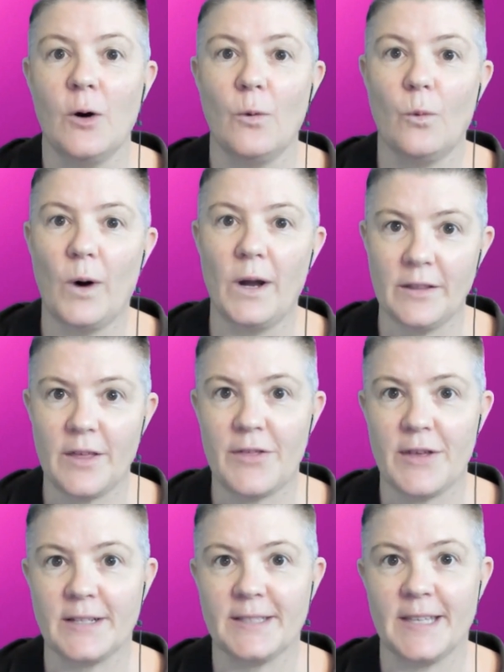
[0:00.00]
One of the
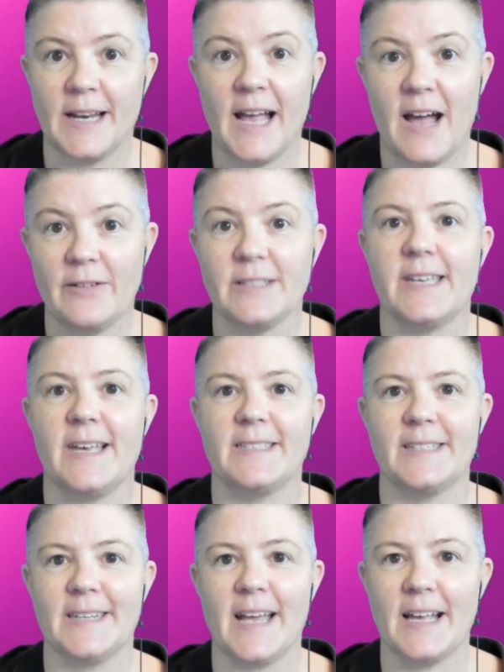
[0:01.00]
things that I haven't
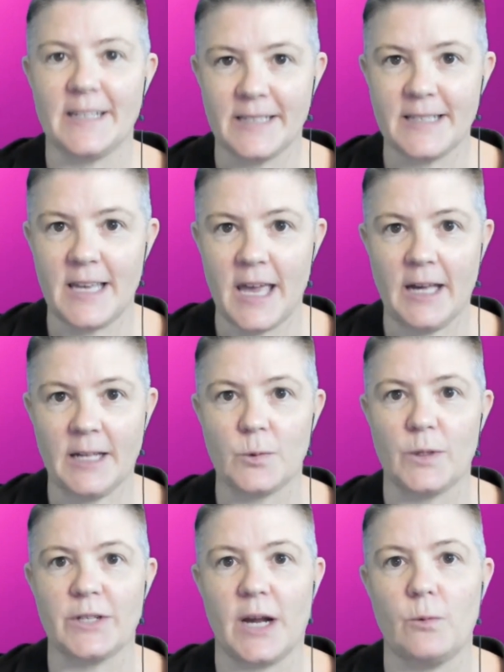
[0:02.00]
tested as yet,
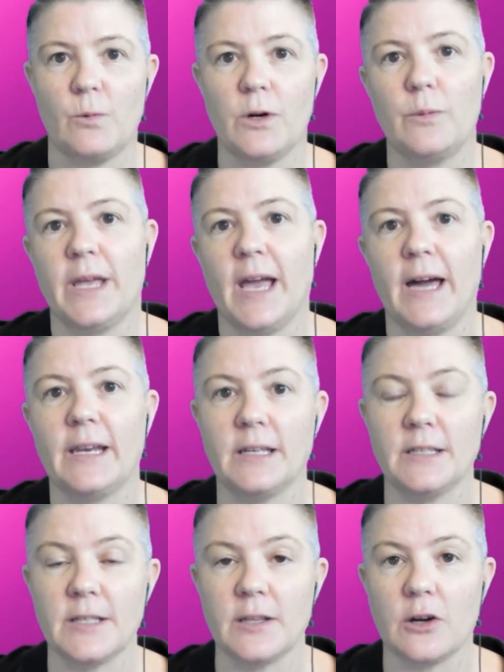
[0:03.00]
which I will be adding
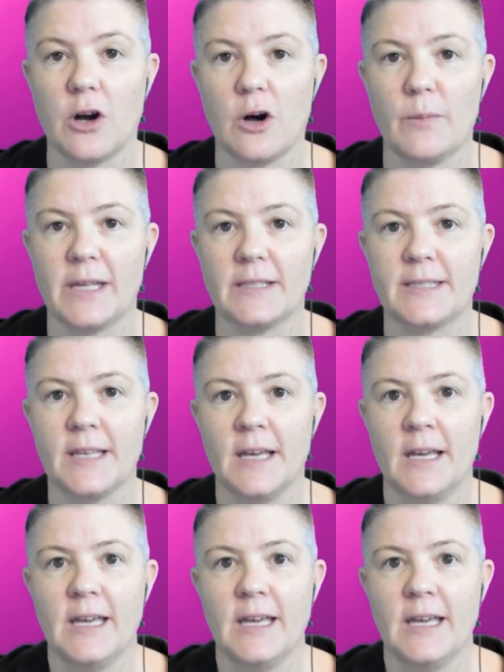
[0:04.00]
into the comments,